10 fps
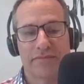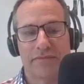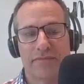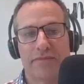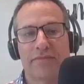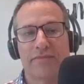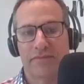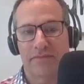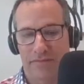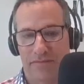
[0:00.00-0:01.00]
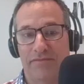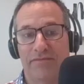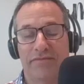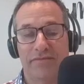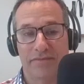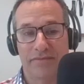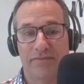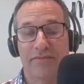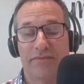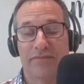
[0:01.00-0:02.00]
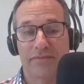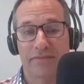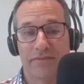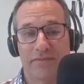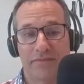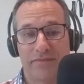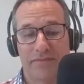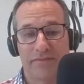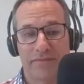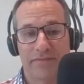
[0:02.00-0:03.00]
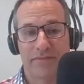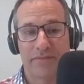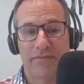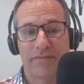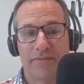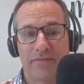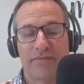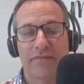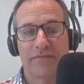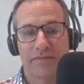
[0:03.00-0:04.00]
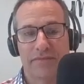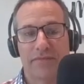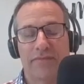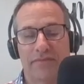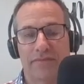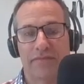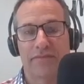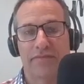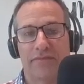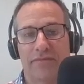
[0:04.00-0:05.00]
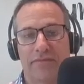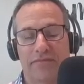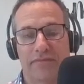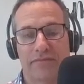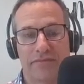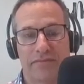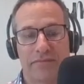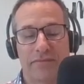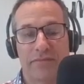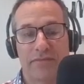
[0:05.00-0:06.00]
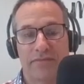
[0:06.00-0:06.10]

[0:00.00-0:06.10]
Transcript: The person shown says nothing.